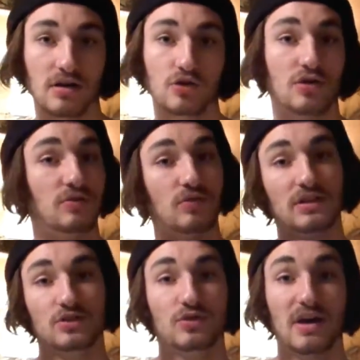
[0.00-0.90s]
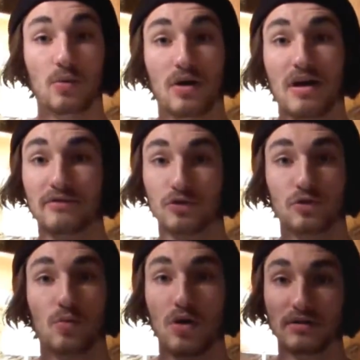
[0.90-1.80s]
You can really do that wherever
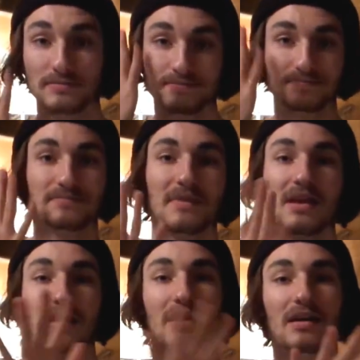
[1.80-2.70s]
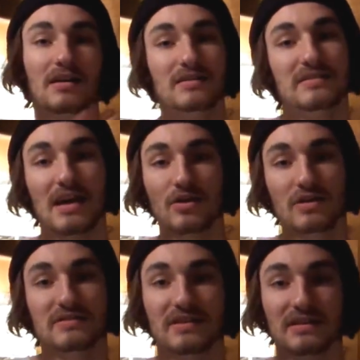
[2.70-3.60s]
you want, because
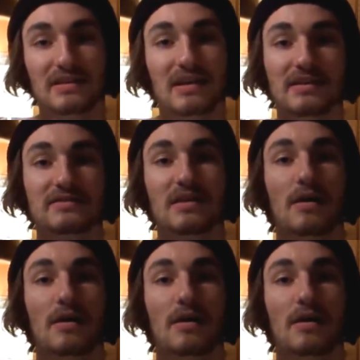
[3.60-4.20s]
area is like this,